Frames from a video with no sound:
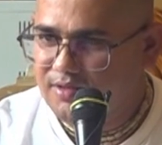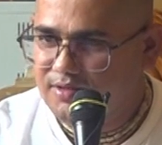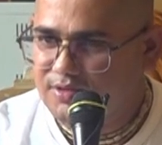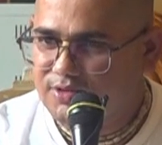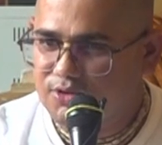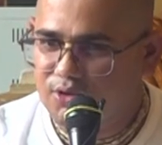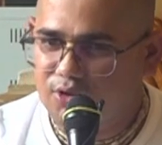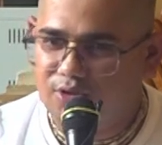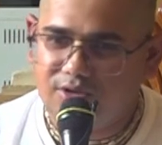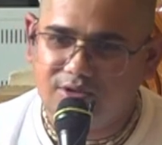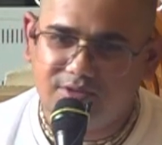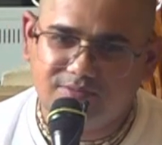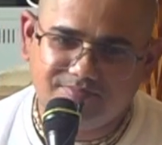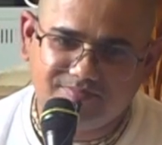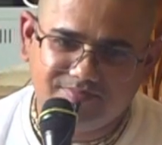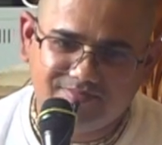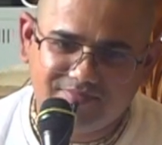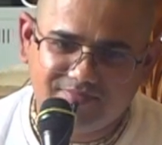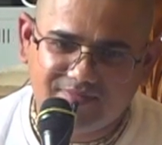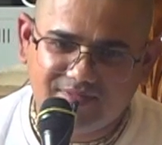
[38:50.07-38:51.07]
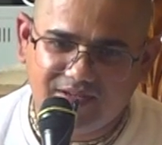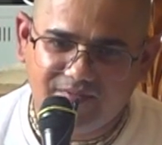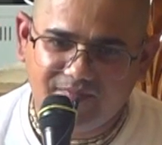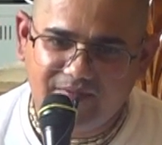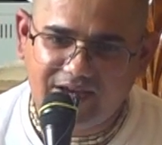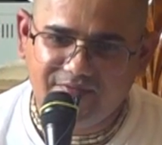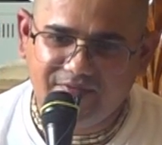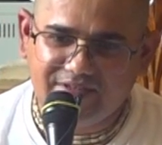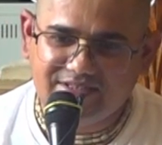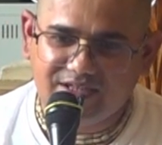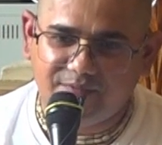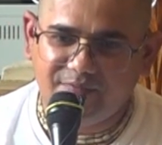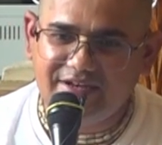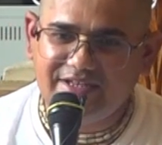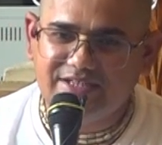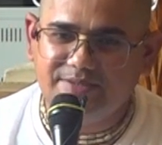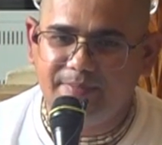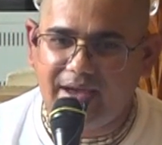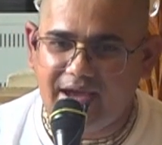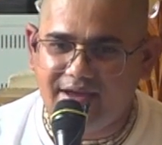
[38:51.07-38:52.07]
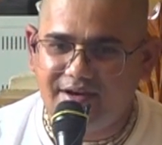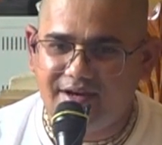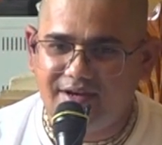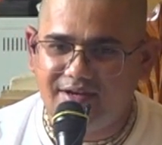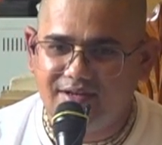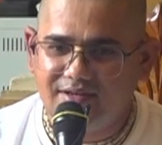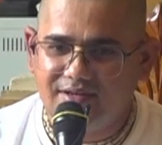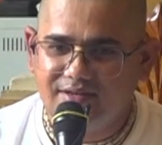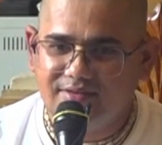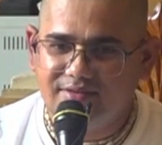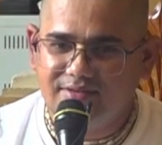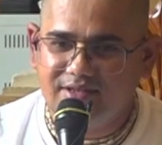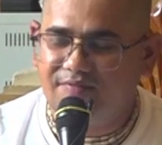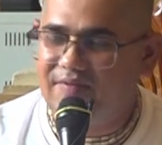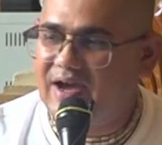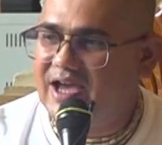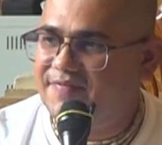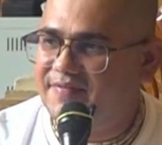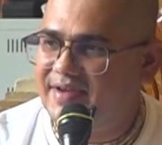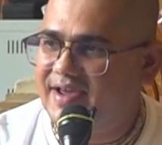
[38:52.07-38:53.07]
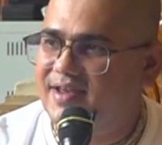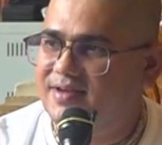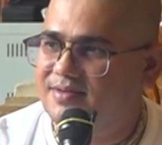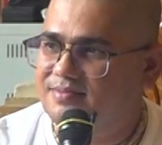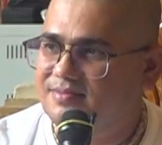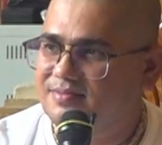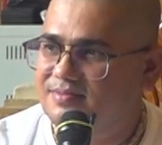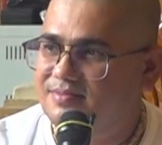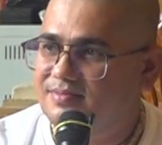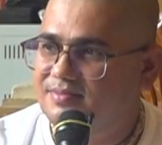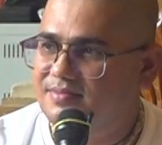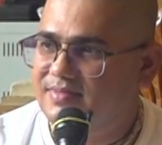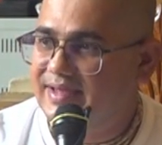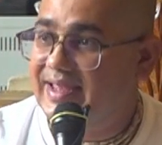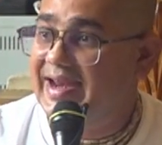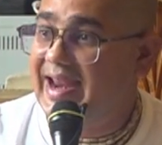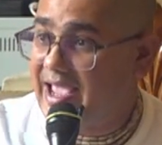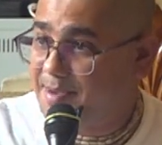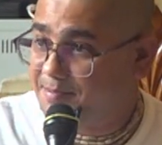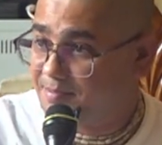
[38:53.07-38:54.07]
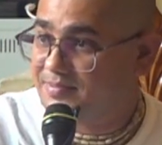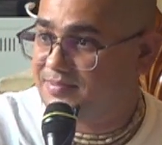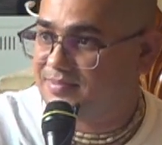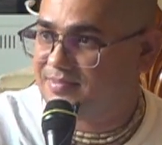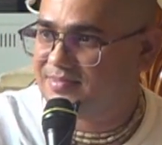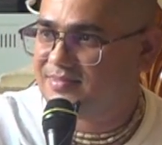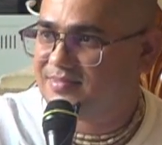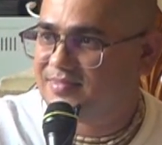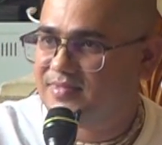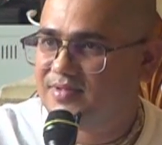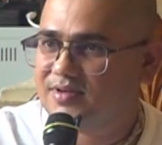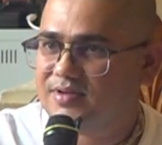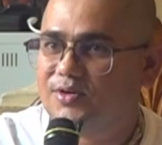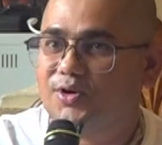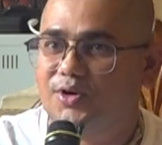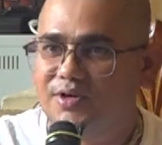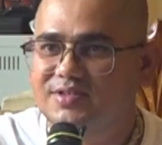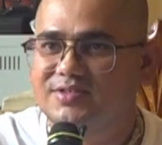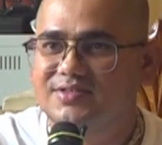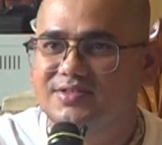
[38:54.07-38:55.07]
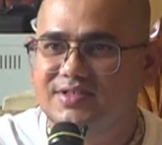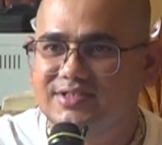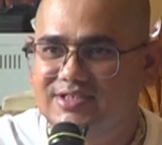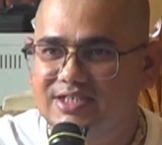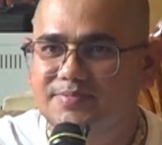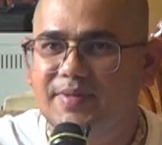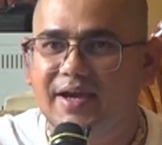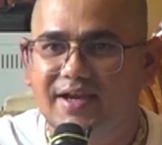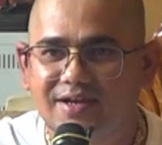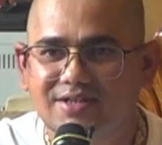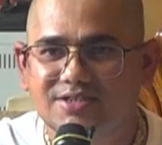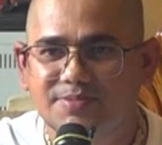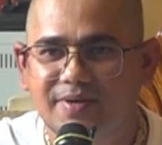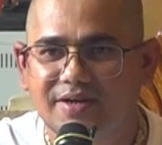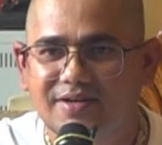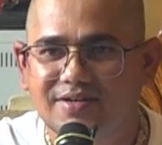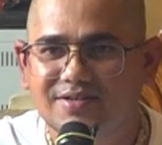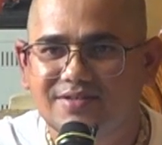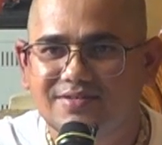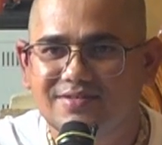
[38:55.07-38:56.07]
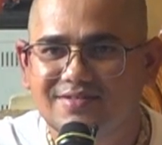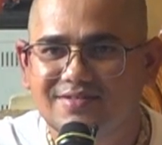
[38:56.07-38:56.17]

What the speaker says: So when someone is married, the wife can claim, oh, this is my husband.